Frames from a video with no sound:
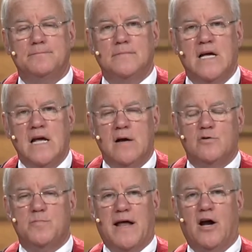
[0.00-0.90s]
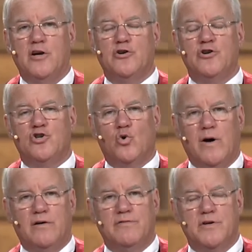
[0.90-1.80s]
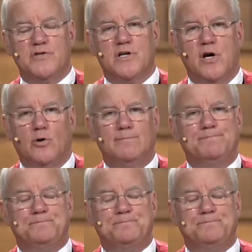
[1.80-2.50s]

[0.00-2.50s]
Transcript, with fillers: It was about 112 years ago.